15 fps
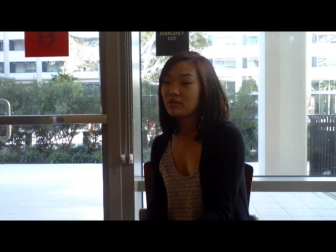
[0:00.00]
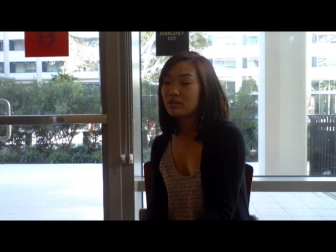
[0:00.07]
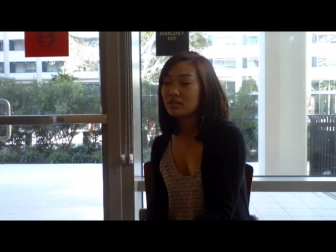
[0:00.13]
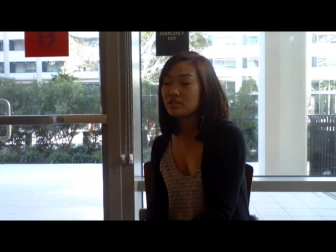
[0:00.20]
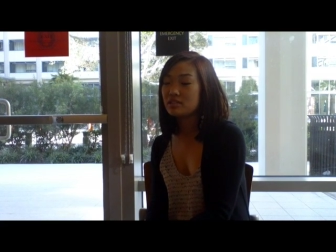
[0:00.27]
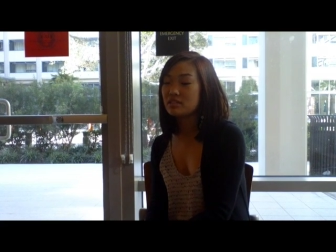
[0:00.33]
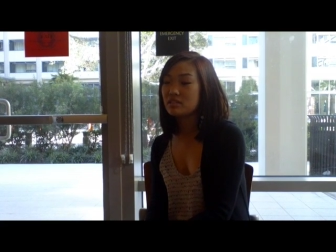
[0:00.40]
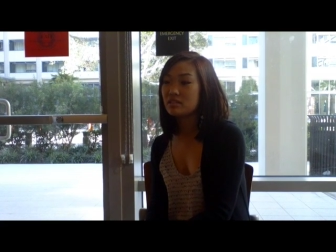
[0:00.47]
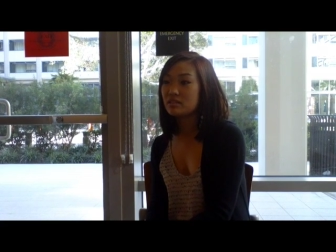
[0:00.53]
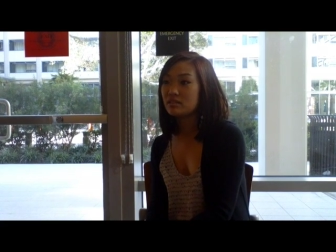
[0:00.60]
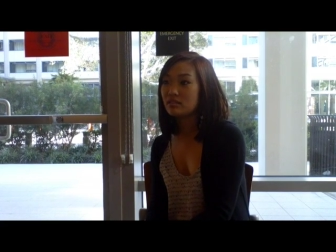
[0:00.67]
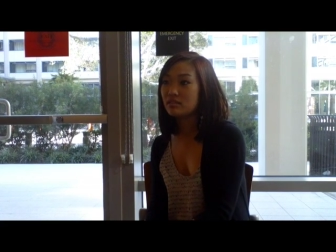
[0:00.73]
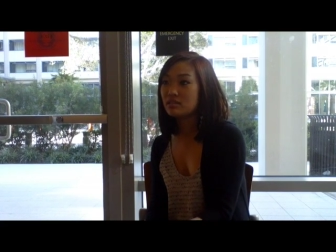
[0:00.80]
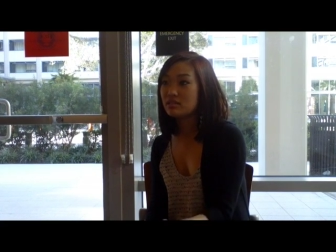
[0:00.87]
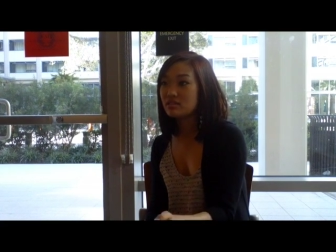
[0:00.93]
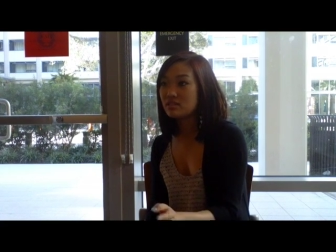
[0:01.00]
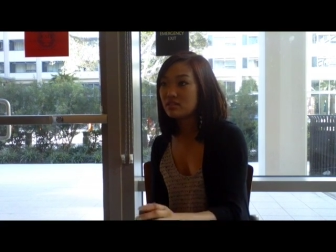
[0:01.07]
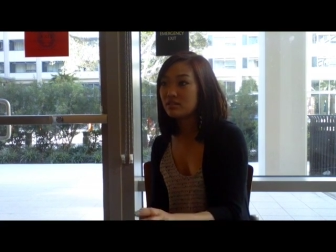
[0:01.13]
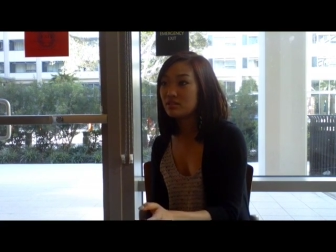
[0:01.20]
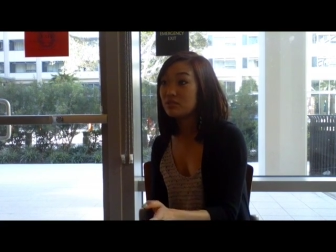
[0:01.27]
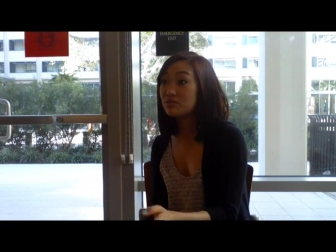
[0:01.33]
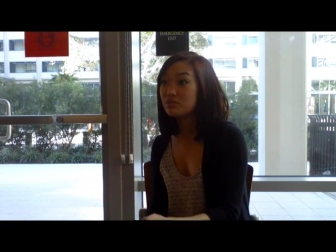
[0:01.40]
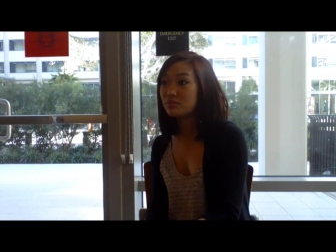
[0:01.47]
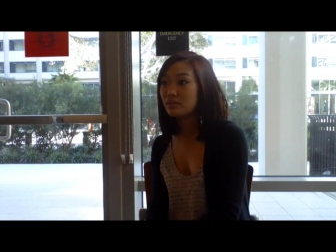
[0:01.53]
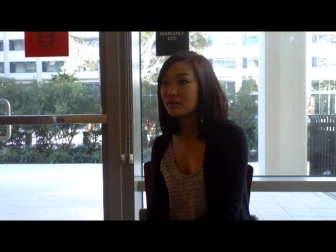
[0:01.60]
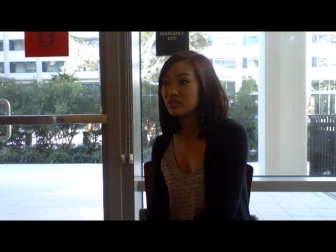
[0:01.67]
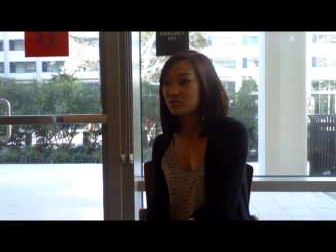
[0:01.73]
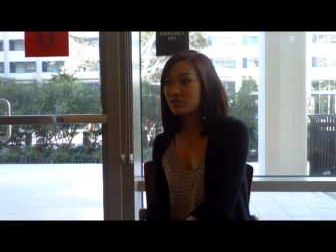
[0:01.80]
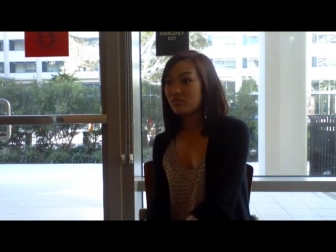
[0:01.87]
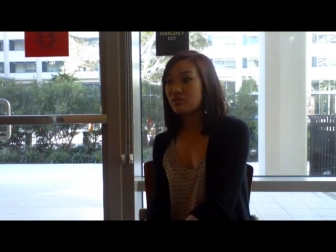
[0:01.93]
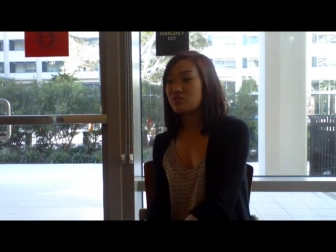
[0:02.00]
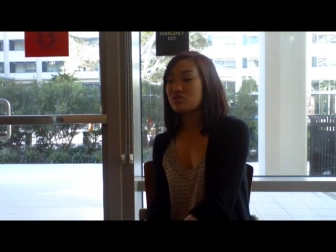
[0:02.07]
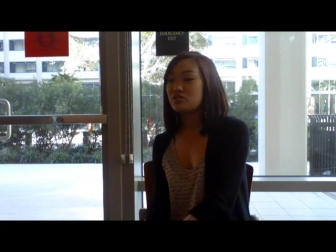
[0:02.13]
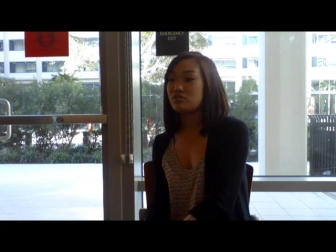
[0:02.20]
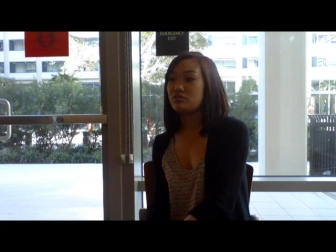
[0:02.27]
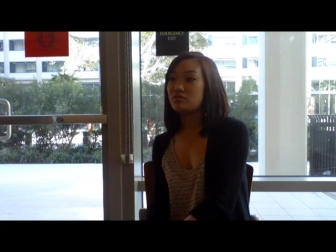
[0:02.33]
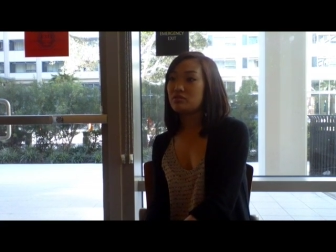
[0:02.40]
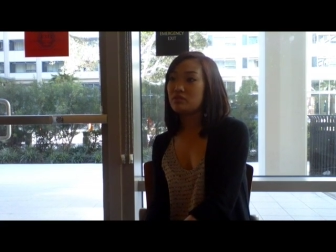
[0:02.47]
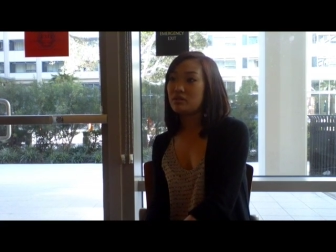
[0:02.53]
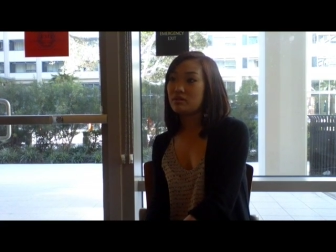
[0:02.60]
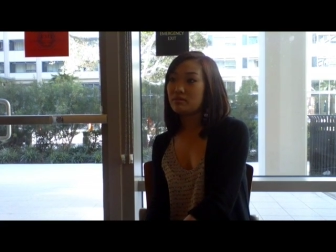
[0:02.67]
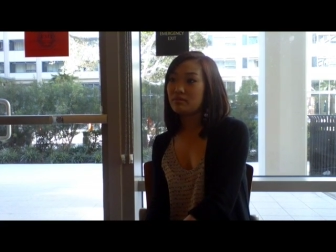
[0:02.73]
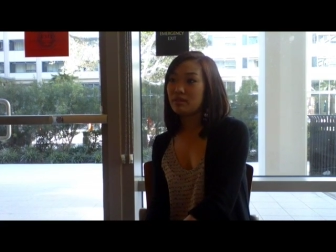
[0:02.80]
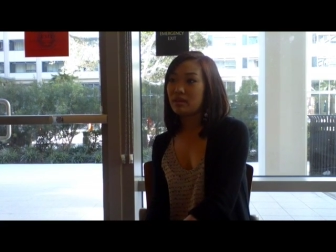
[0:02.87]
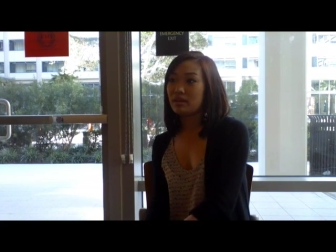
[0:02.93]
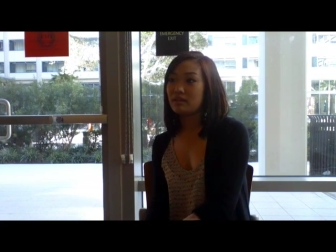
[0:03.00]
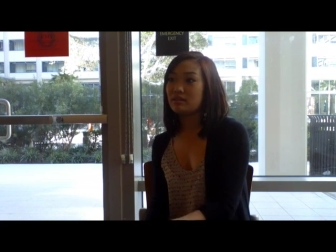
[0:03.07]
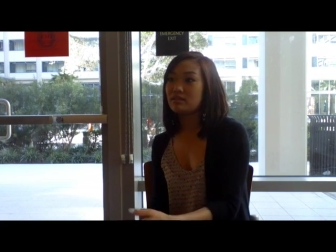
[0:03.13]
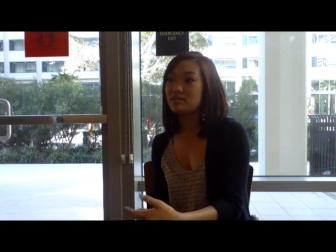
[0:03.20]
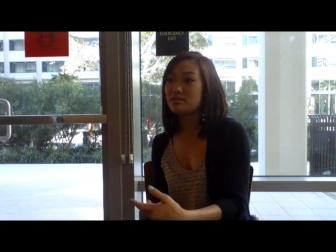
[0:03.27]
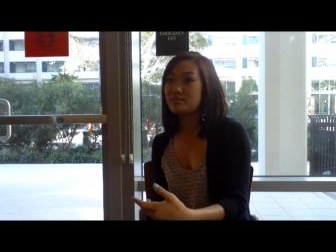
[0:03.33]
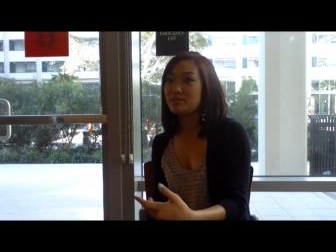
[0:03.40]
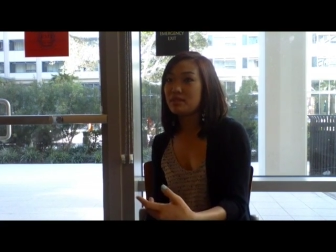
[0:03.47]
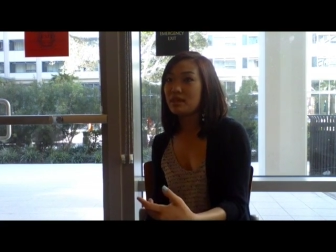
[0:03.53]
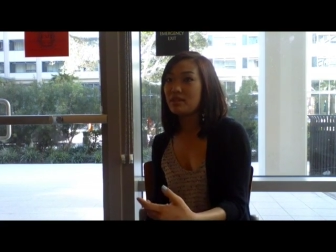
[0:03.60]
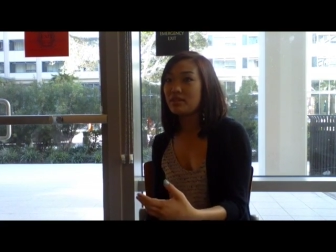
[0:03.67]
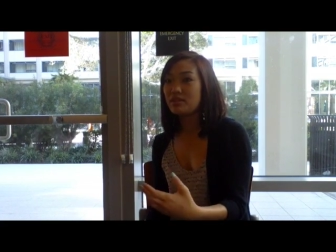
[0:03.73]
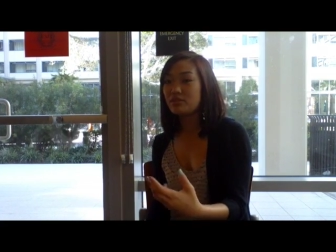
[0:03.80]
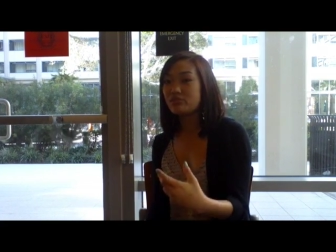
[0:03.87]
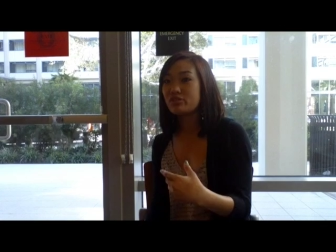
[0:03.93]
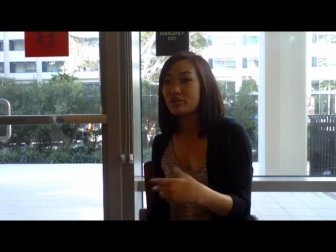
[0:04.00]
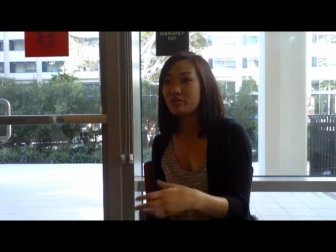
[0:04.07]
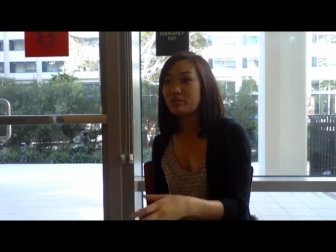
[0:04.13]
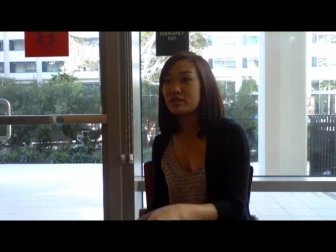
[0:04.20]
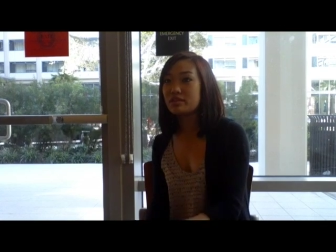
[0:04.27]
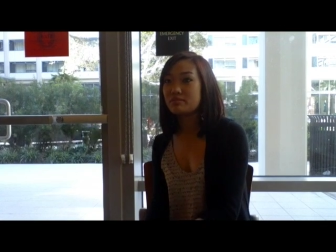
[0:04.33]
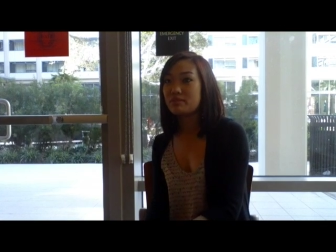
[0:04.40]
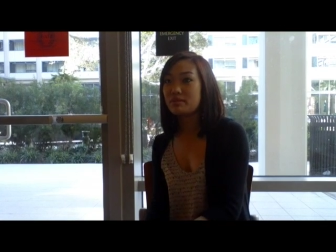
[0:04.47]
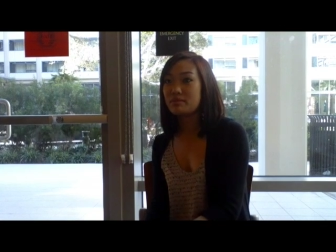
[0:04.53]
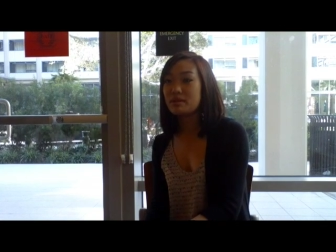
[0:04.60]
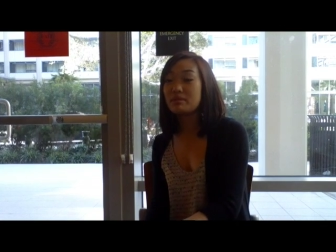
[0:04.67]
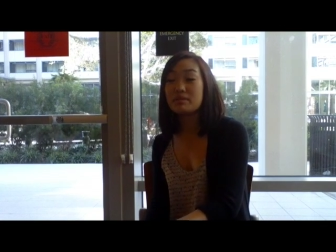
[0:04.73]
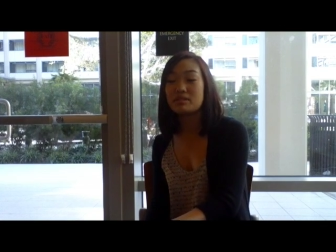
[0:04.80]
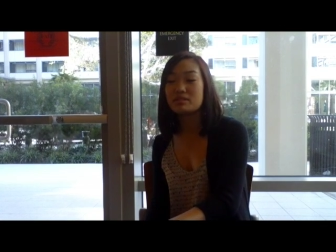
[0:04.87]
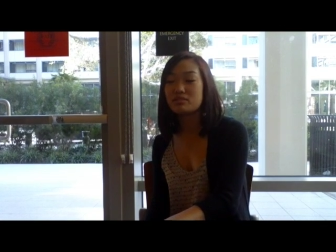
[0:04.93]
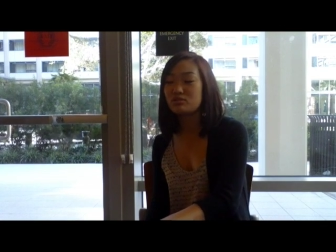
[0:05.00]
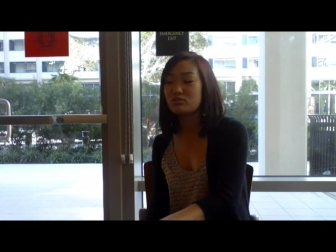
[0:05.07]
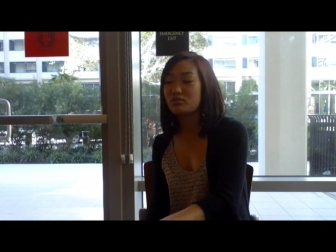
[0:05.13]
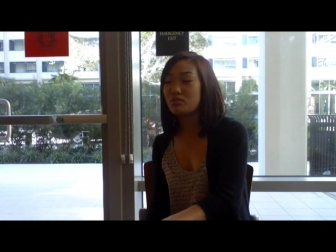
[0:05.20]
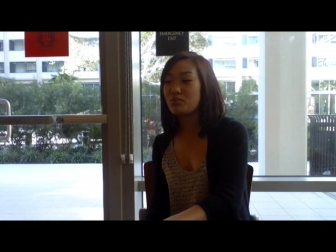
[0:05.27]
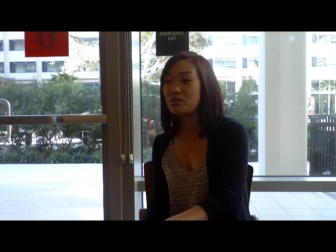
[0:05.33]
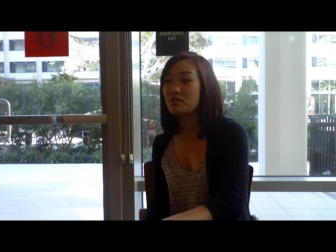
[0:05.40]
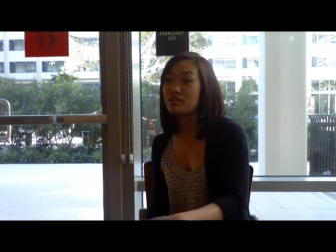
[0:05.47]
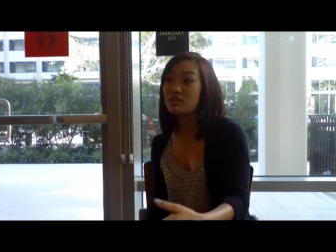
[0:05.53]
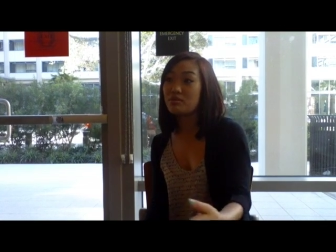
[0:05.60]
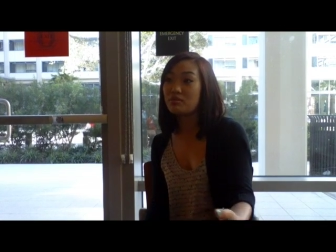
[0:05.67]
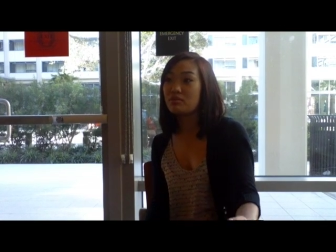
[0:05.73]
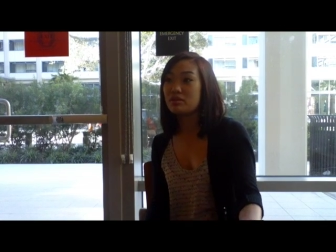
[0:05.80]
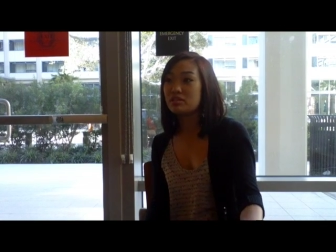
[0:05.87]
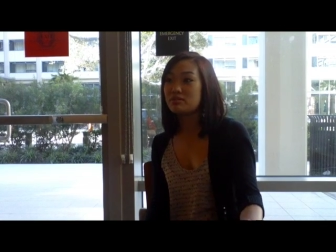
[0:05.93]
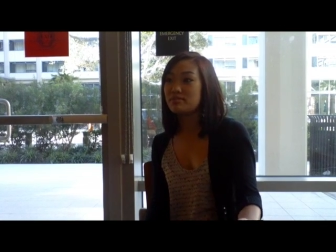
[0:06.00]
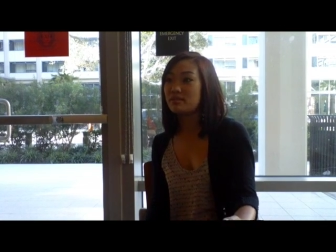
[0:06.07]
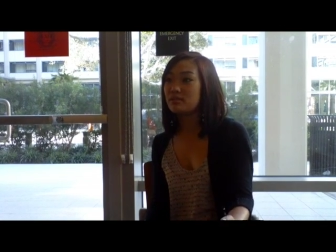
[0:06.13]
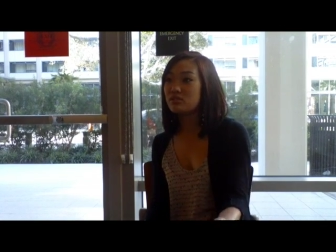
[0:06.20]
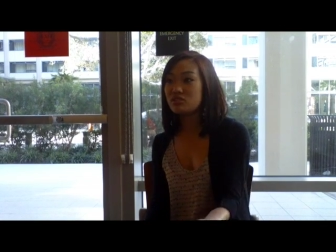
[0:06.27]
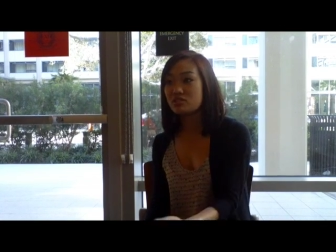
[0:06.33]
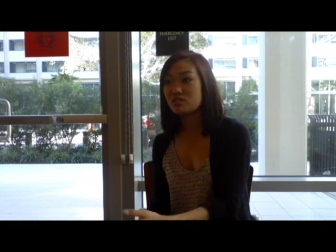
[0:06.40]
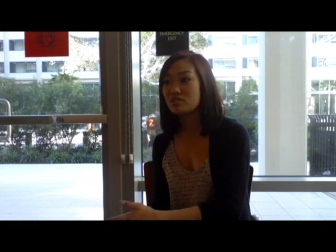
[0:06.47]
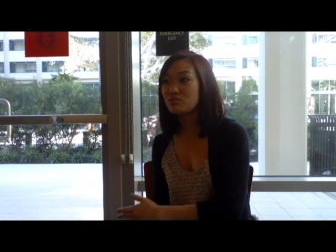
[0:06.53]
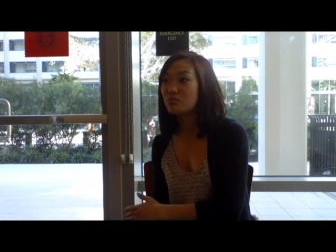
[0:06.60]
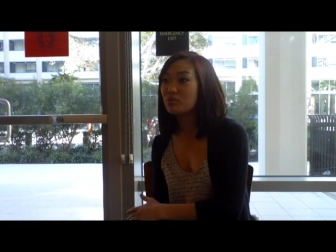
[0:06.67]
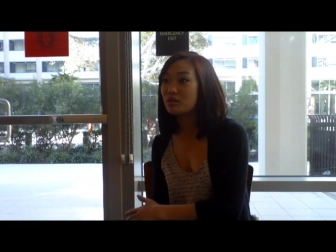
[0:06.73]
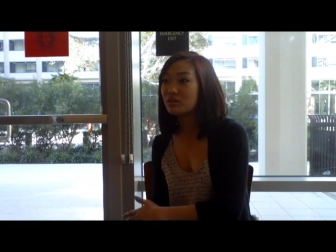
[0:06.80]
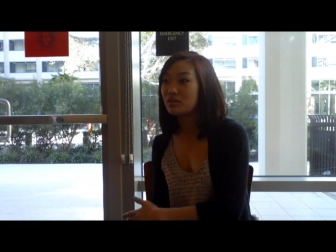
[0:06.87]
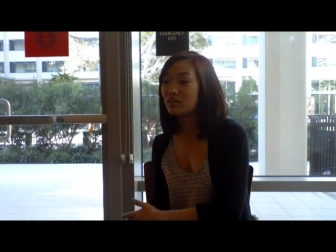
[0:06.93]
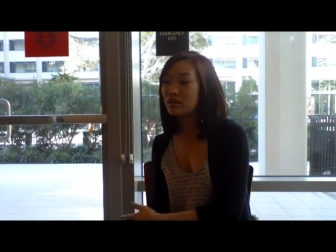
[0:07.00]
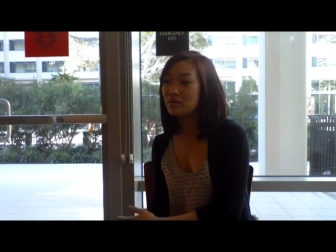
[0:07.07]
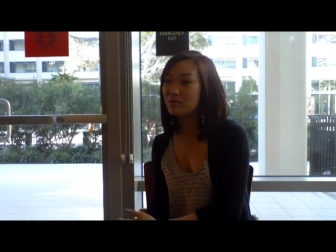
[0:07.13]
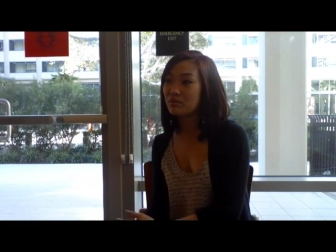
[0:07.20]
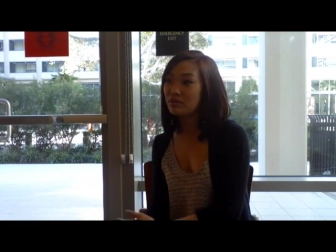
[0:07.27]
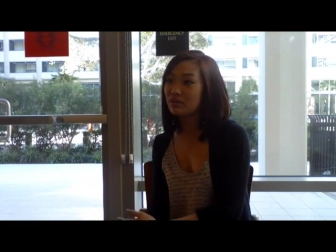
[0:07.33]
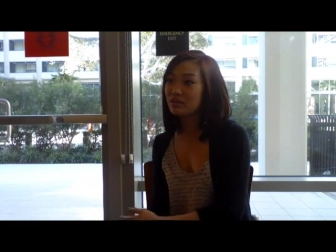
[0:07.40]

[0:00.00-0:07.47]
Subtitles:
kids in this new like generation grow up. Like, because I think they're trying to raise me and my sister the way that they were raised, but it just doesn't work here anymore.